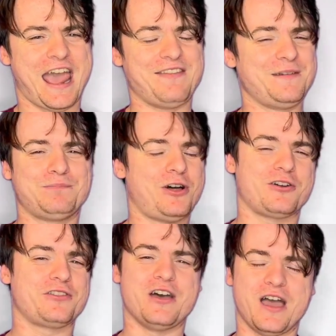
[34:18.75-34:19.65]
and the
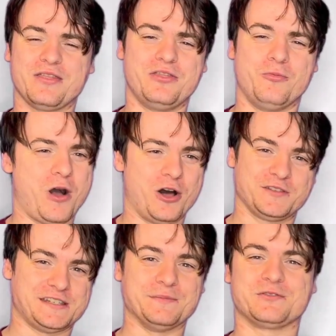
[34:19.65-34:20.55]
block that the world
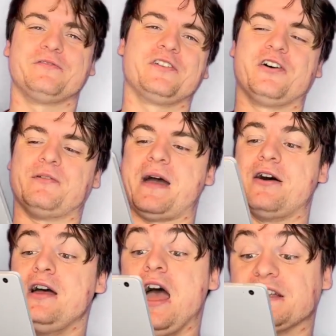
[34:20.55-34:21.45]
seems to have forgotten
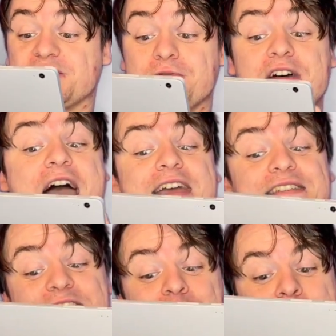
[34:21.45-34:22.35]
about. So that
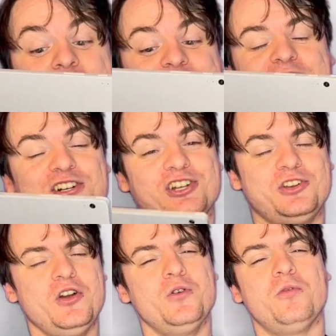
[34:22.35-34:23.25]
is the where
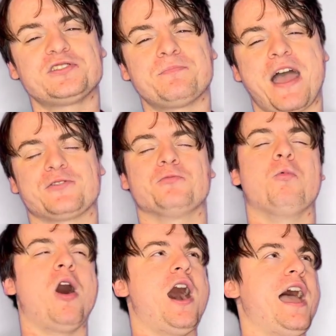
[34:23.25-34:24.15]
section. What about
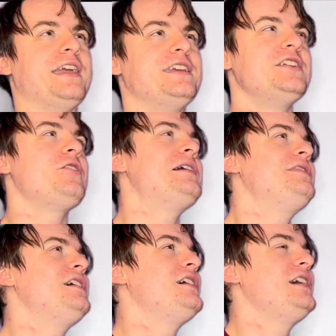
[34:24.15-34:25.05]
why? You know,
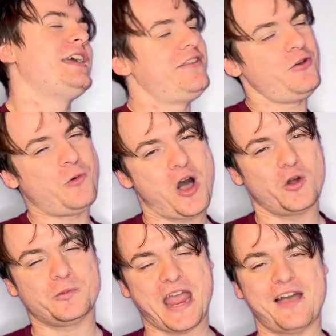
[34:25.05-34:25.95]
in the
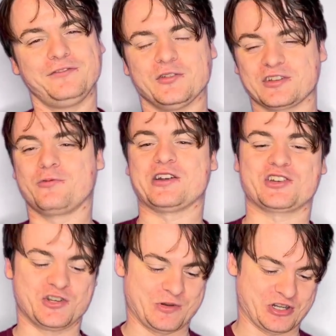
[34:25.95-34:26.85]
world we have lots of
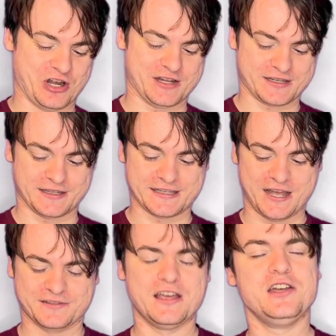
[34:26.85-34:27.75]
questions we should ask
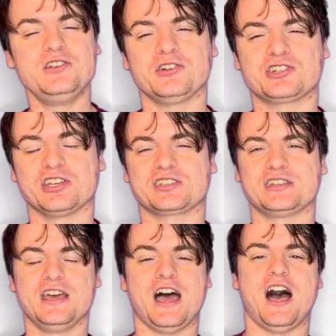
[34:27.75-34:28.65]
ourselves, not
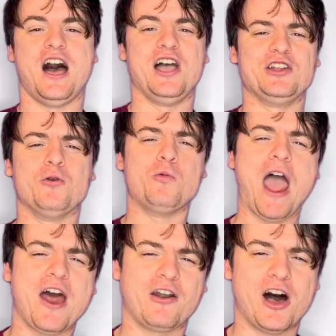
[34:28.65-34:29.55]
just
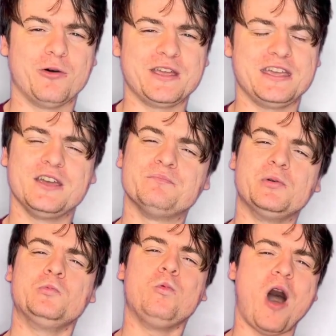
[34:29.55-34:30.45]
where are we,
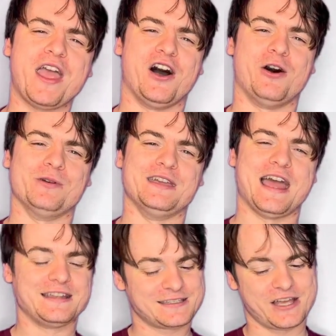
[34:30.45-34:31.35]
but why are we?
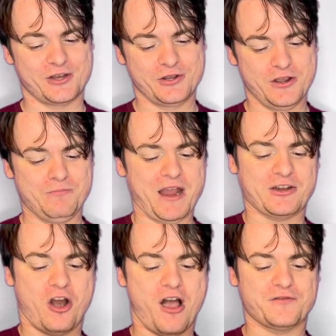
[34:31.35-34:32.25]
And so,
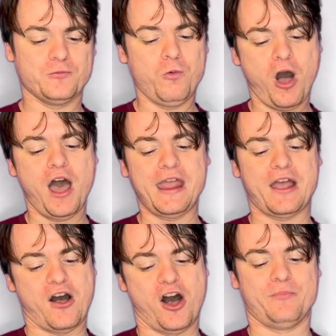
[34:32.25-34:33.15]
Minecraft, why
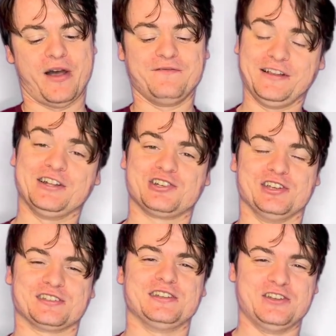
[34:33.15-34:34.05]
are my
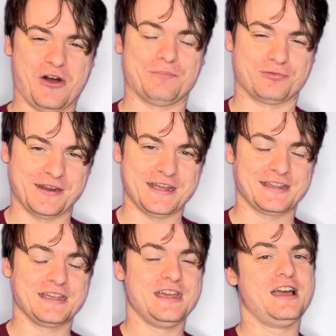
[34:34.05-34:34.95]
villagers not
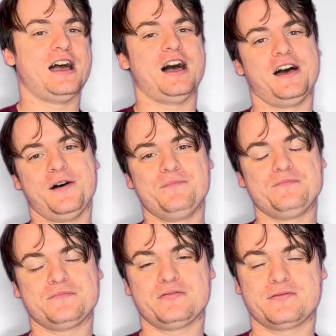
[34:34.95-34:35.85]
breeding?
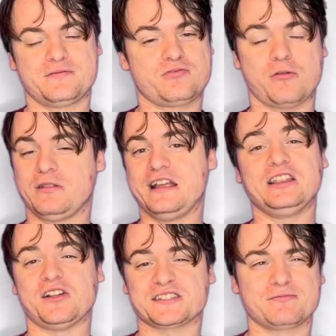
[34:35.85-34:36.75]
Probably
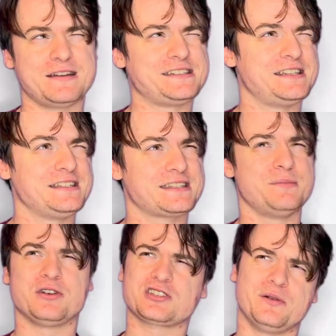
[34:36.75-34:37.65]
lots of reasons, the
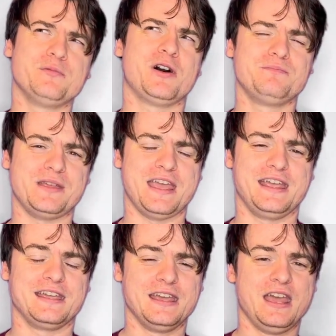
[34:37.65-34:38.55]
most common one
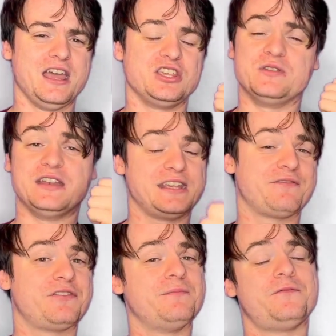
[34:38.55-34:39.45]
being you didn't
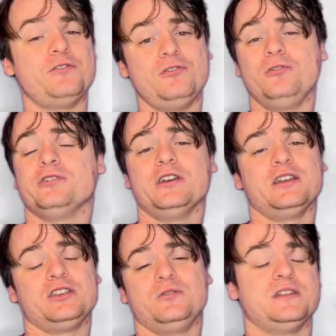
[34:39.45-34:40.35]
give them food,
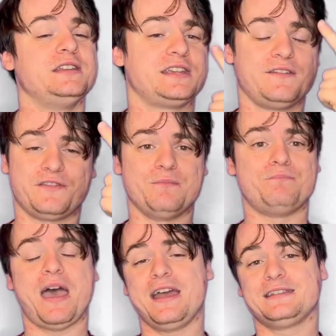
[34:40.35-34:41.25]
you didn't give them
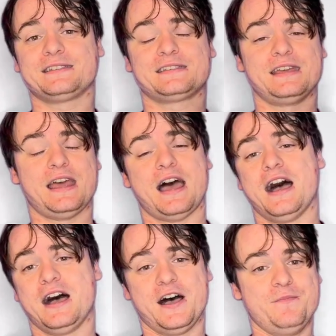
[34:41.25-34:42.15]
beds,
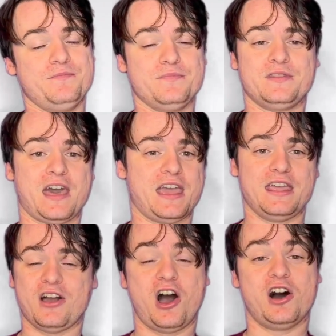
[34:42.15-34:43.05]

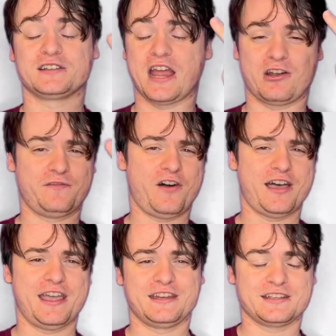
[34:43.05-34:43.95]
they are
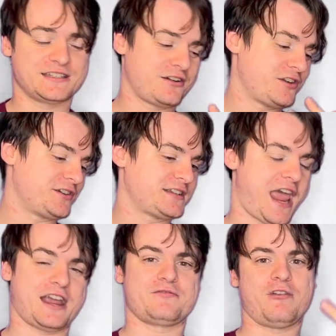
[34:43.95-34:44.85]
terrified because they're under
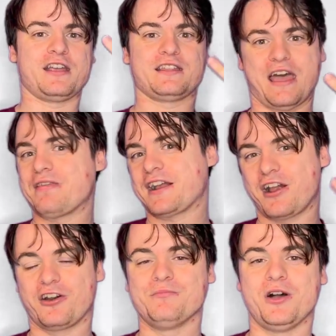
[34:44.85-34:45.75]
attack right at that
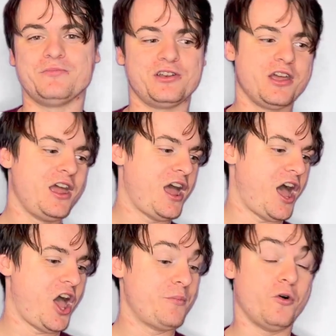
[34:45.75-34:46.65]
current moment.
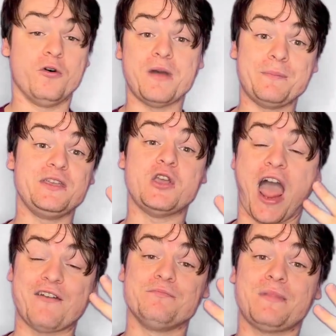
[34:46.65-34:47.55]
Or maybe you
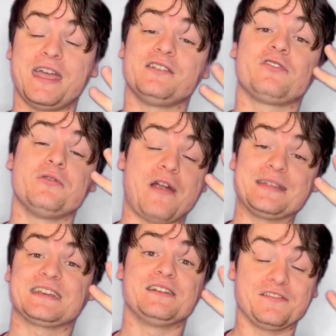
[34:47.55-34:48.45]
haven't made a
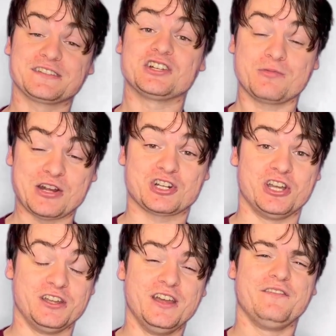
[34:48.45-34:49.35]
romantic enough
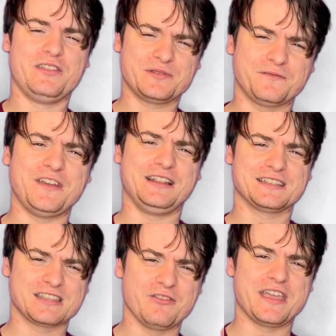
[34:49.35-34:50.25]
situation for them to feel
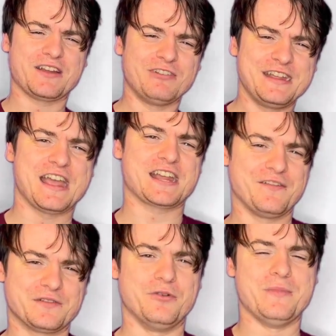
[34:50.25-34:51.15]
as though they can really get
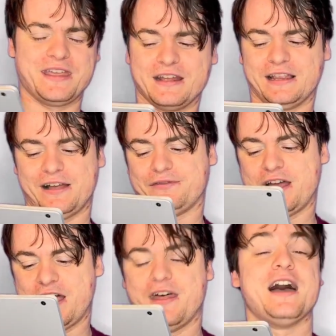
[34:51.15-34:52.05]
comfortable making love.
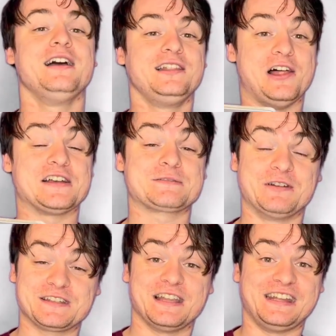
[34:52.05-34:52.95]
That last one
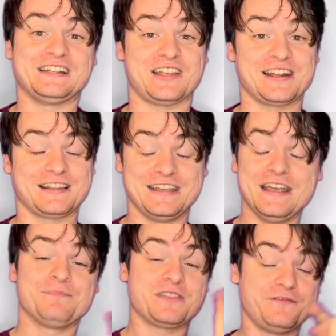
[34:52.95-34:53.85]
is the least likely.
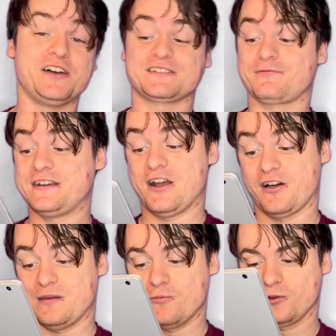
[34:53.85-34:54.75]
The first three are the more